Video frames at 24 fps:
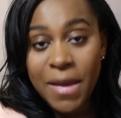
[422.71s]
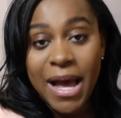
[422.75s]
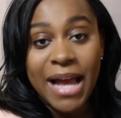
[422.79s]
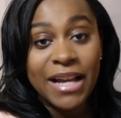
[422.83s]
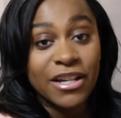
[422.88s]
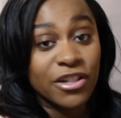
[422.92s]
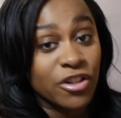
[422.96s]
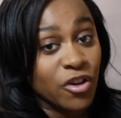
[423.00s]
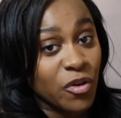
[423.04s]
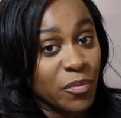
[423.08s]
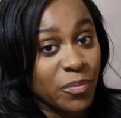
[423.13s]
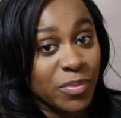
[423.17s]
I
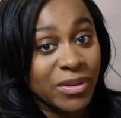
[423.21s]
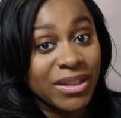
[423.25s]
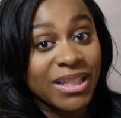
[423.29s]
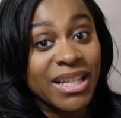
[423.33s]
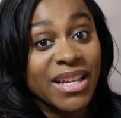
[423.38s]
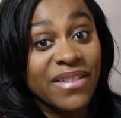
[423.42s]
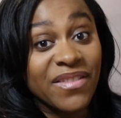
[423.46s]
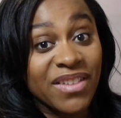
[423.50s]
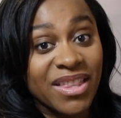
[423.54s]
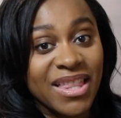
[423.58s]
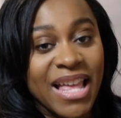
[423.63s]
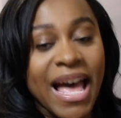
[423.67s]
don't
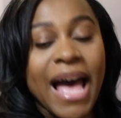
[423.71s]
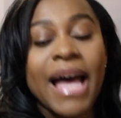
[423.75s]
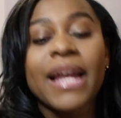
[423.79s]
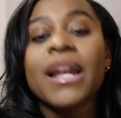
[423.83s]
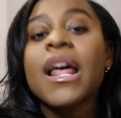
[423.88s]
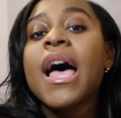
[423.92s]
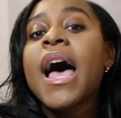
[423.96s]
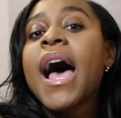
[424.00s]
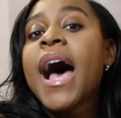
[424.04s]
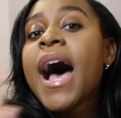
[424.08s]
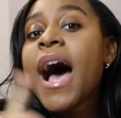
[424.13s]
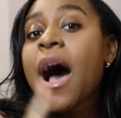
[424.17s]
believe in that.
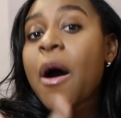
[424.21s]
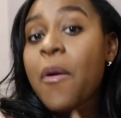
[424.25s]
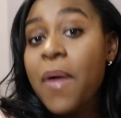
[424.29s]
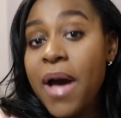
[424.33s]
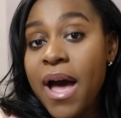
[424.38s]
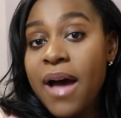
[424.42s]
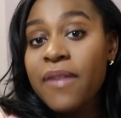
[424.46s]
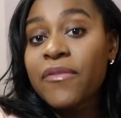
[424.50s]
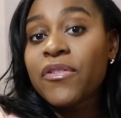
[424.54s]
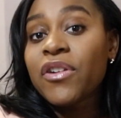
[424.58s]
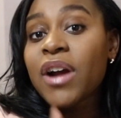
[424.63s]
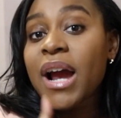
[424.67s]

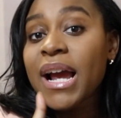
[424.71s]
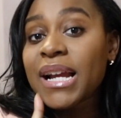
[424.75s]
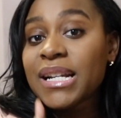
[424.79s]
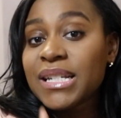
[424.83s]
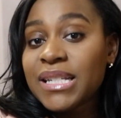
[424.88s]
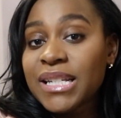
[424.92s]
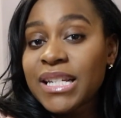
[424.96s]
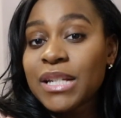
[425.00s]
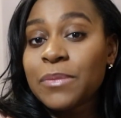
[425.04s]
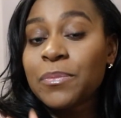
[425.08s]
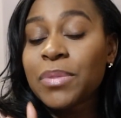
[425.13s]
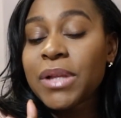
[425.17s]
However, I
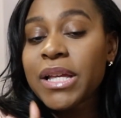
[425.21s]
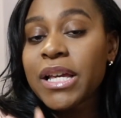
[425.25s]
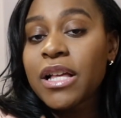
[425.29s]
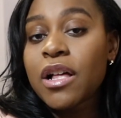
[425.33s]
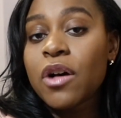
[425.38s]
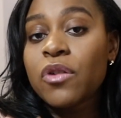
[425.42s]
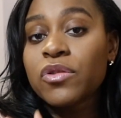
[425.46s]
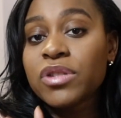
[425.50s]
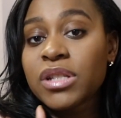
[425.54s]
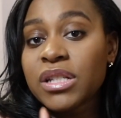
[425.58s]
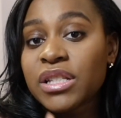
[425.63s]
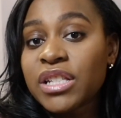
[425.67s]
did play
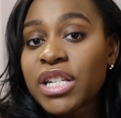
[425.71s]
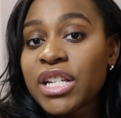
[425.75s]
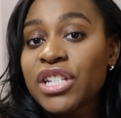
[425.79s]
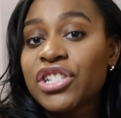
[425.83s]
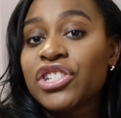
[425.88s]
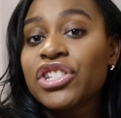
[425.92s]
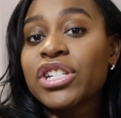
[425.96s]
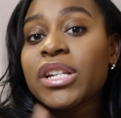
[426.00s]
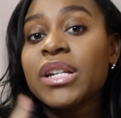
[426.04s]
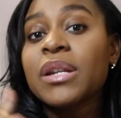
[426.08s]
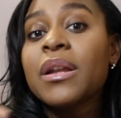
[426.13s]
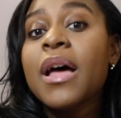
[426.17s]
close
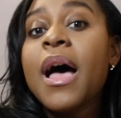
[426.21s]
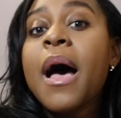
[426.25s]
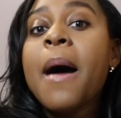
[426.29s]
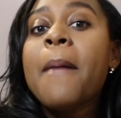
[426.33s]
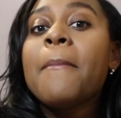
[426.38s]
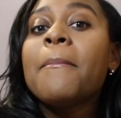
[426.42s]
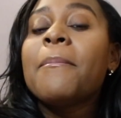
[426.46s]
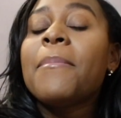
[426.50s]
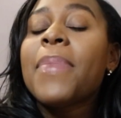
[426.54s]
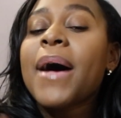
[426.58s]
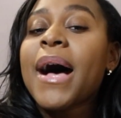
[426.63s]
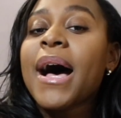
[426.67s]
attention
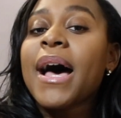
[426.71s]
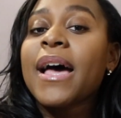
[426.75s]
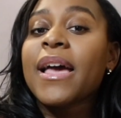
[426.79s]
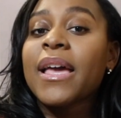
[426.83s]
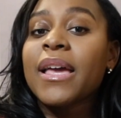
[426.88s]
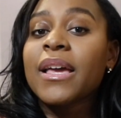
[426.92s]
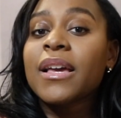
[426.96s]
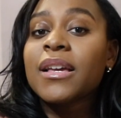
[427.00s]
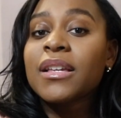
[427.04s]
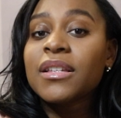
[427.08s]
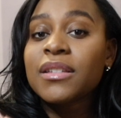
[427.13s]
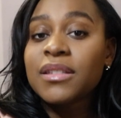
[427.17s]

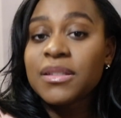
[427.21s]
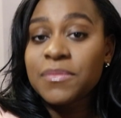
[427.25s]
by